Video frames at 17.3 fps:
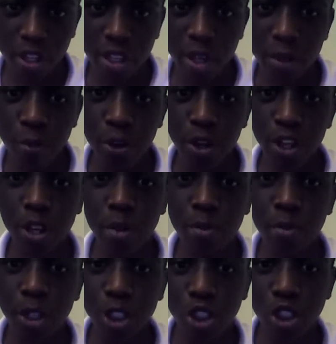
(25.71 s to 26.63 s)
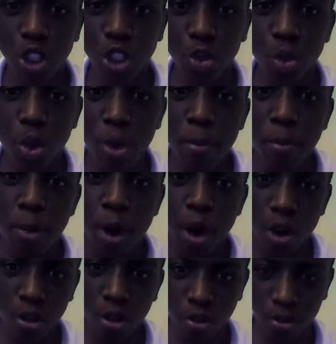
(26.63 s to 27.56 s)
They bring the mixture to a
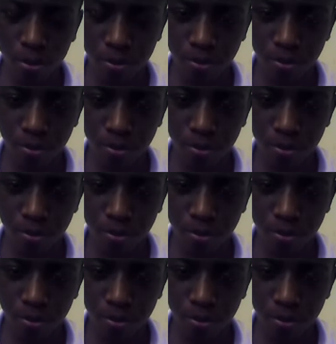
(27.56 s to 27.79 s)
boil,